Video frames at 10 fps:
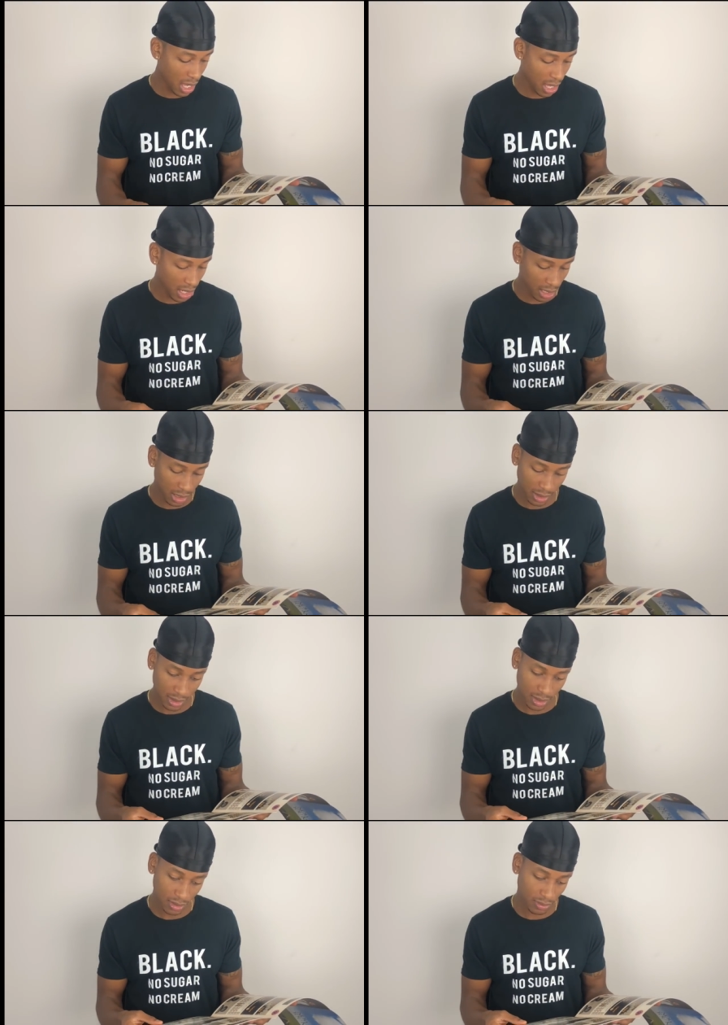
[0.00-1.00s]
And
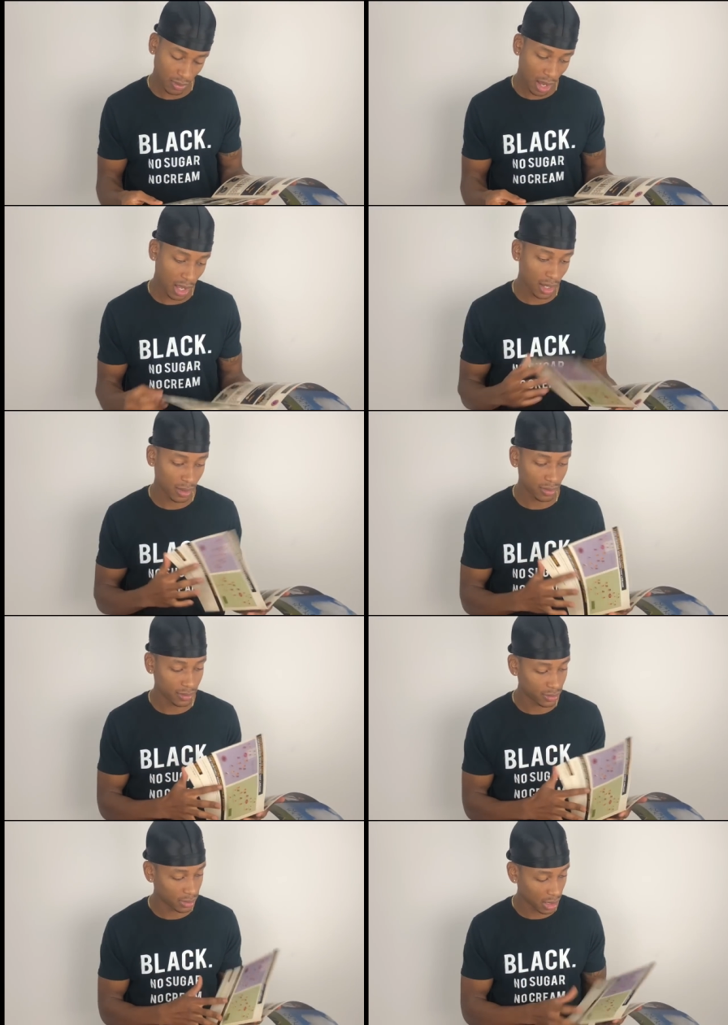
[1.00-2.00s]
wow,
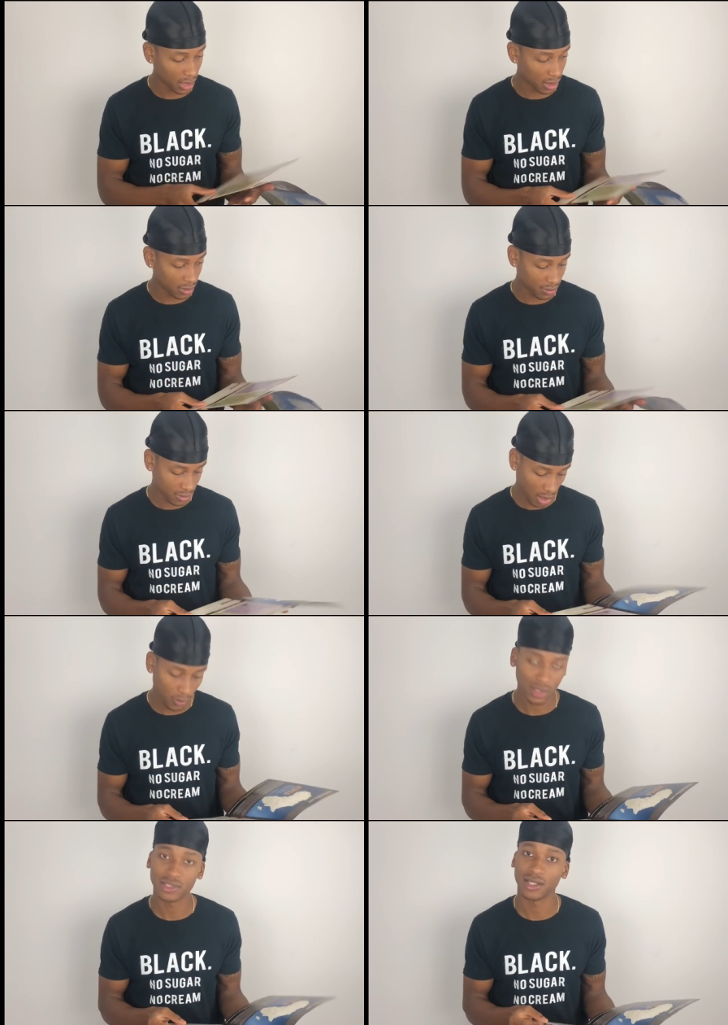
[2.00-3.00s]
damn
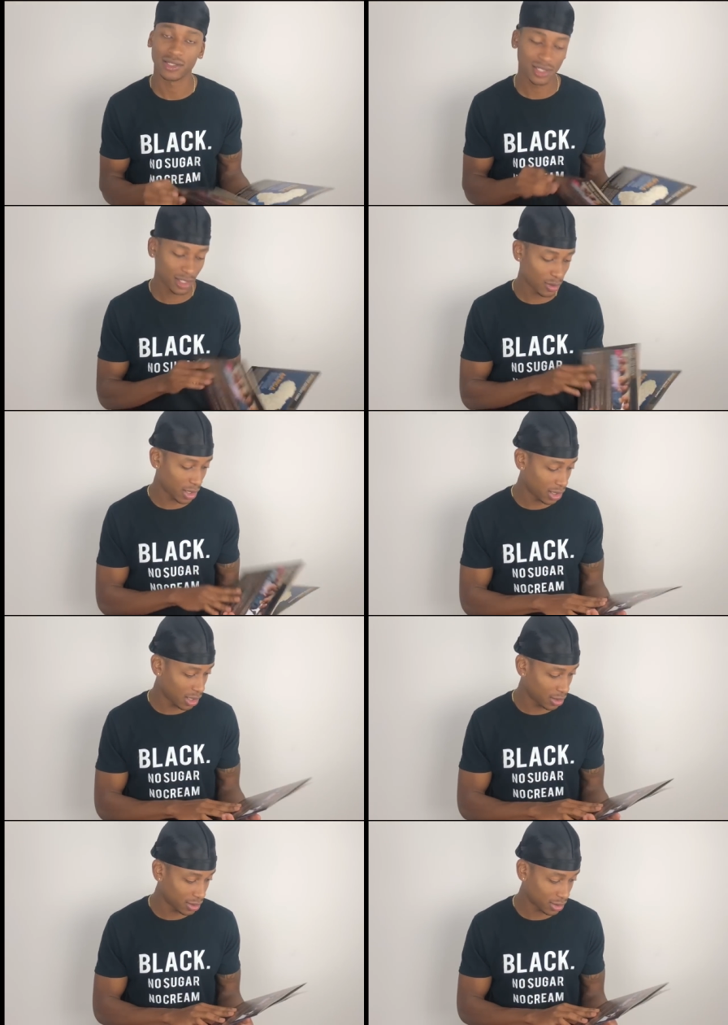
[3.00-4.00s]
shed a tear right
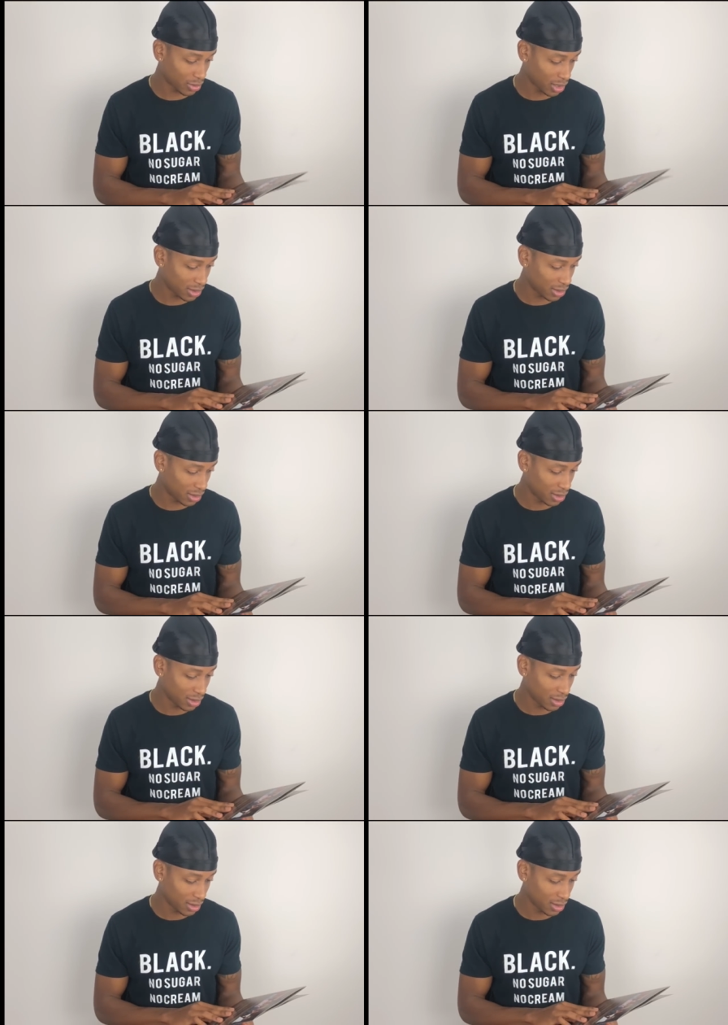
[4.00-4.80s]
now. This is crazy.